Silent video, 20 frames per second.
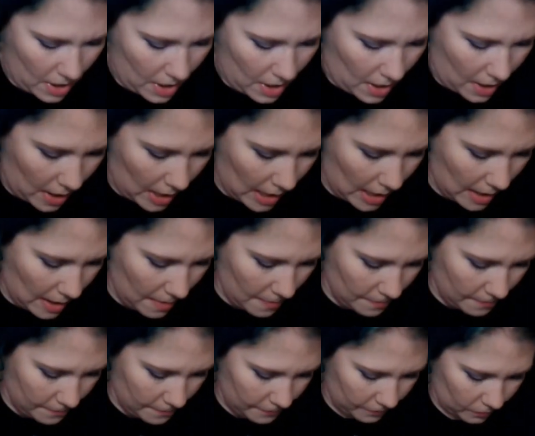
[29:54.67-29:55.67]

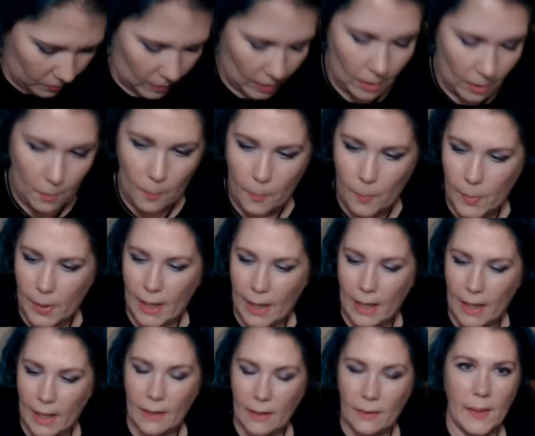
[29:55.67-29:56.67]
but
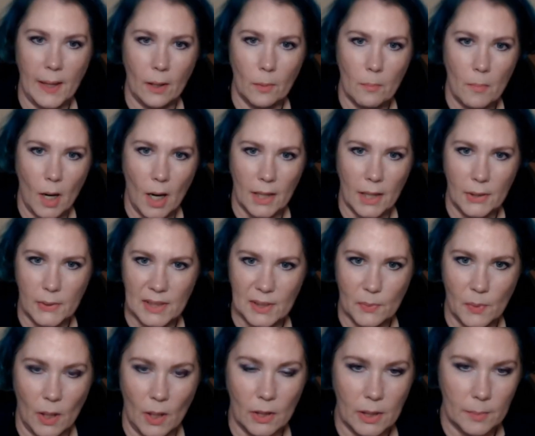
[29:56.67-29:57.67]
their motto is
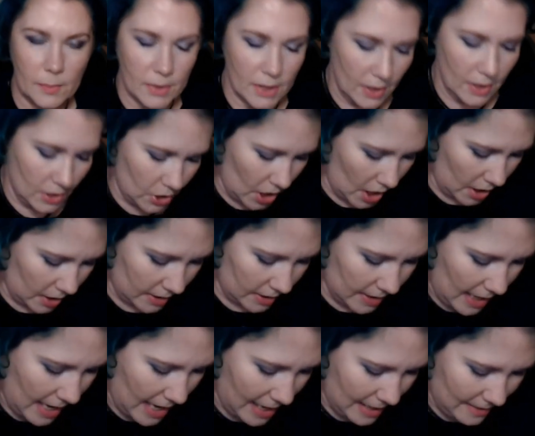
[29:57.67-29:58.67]
welcome to the dark
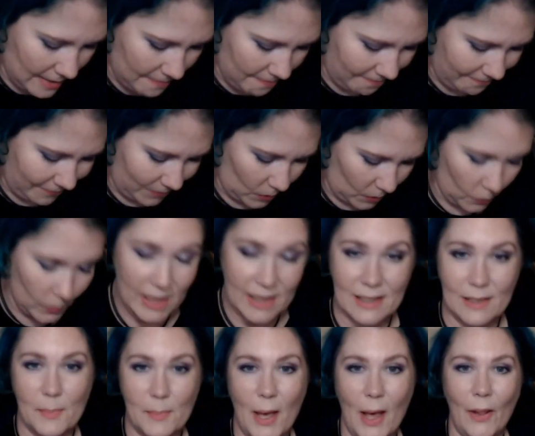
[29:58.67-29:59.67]
side. We
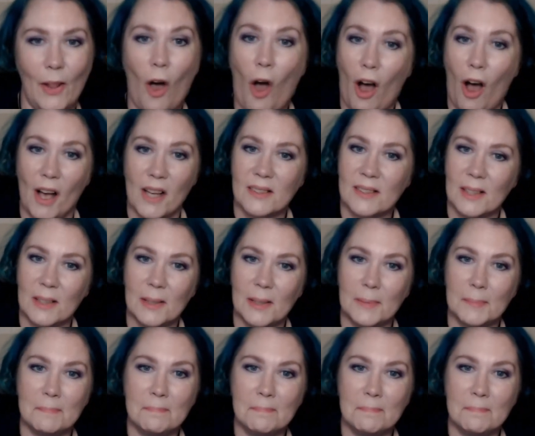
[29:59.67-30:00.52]
smell awesome.